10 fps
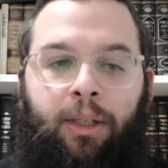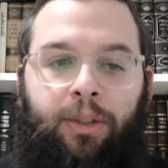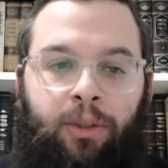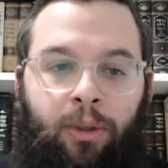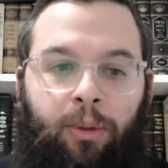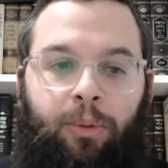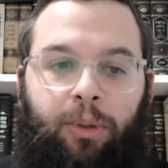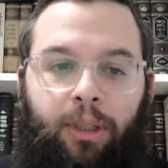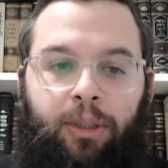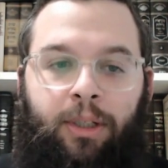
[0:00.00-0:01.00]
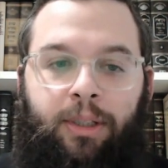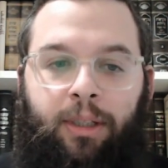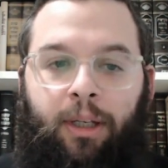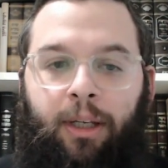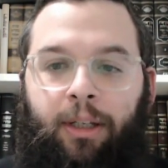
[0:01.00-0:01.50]
So just
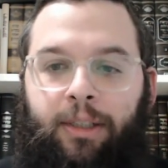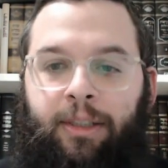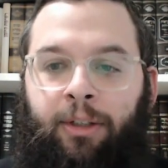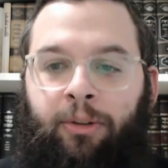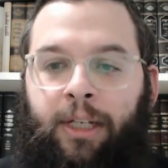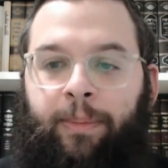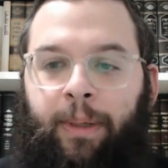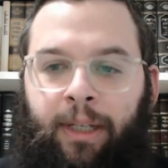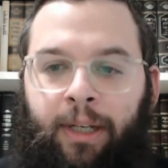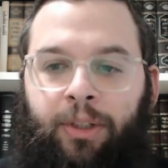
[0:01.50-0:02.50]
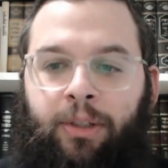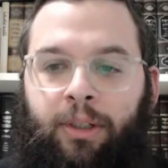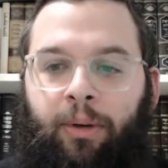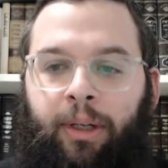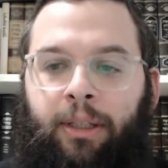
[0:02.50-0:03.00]
to set your expectations
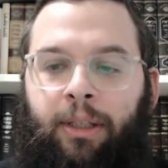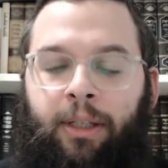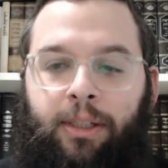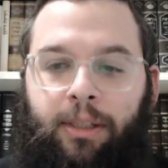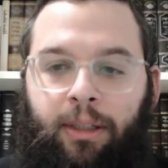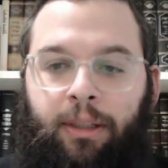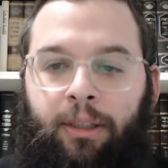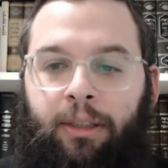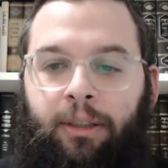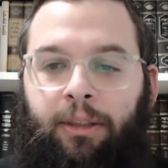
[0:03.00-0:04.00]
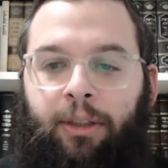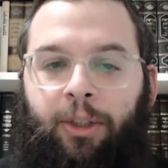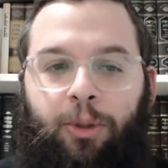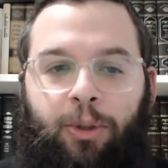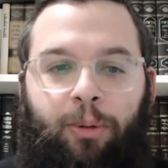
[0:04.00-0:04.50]
going into this, the
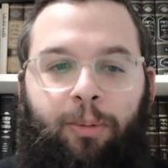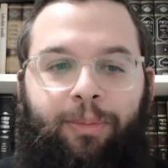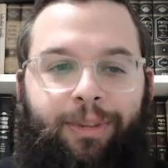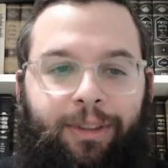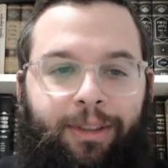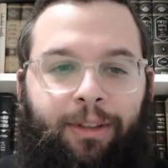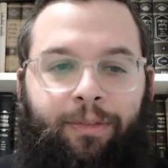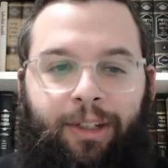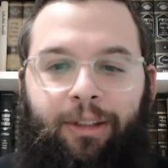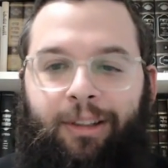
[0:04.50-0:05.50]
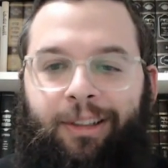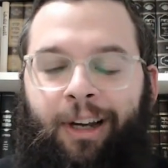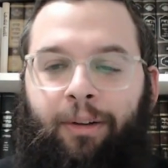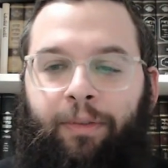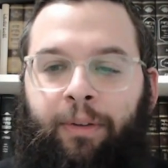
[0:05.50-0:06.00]
YouTube, the video, the
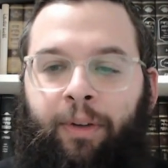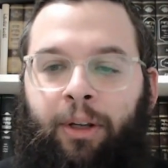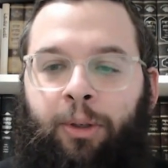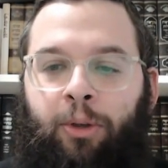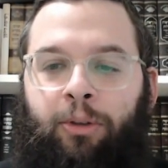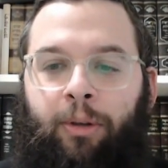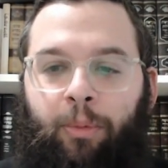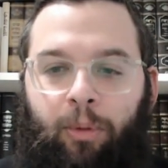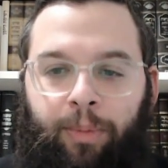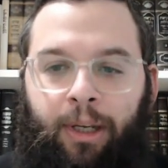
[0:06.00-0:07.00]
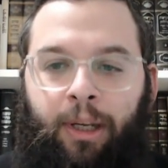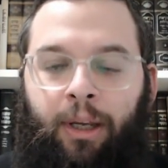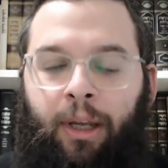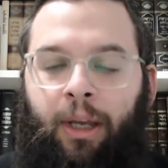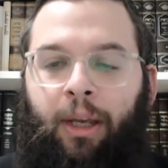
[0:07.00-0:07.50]
title for the video on YouTube will
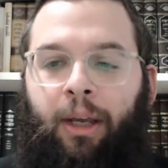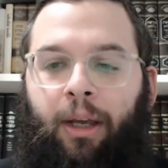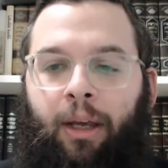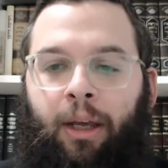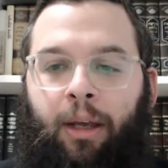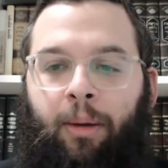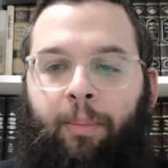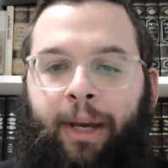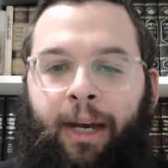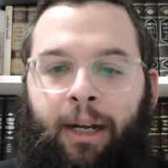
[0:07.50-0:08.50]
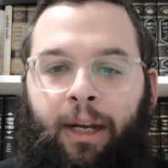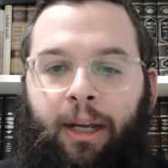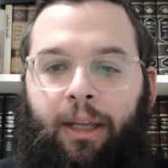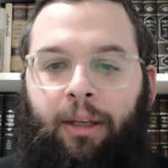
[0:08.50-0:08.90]
be Be'erach,